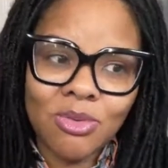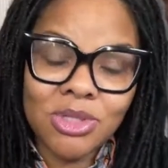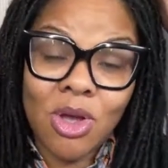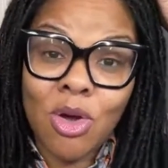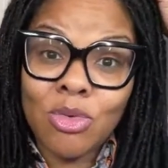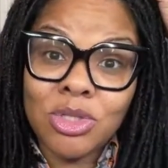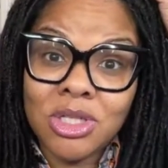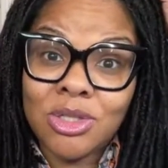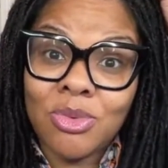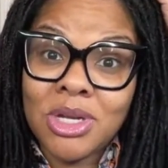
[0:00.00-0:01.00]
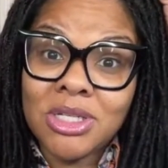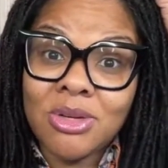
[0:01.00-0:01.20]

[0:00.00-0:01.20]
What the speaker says: was a whole situation.